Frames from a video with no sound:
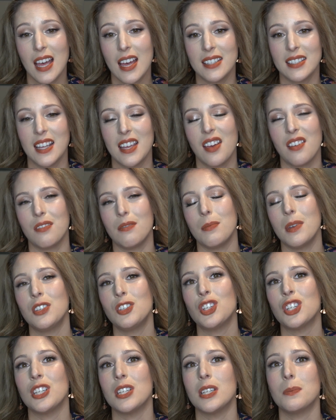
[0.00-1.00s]
as I have
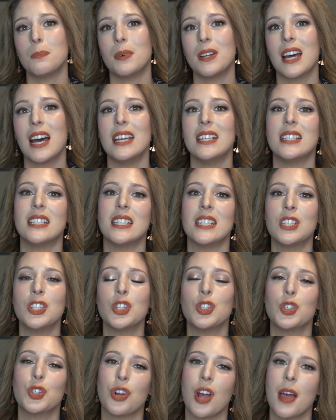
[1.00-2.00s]
mentioned, but I
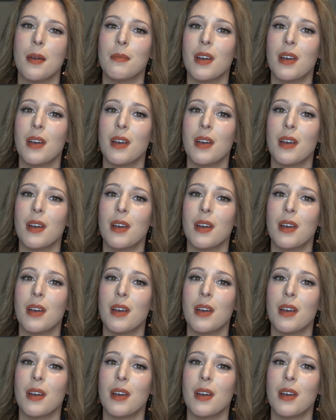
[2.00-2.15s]
did try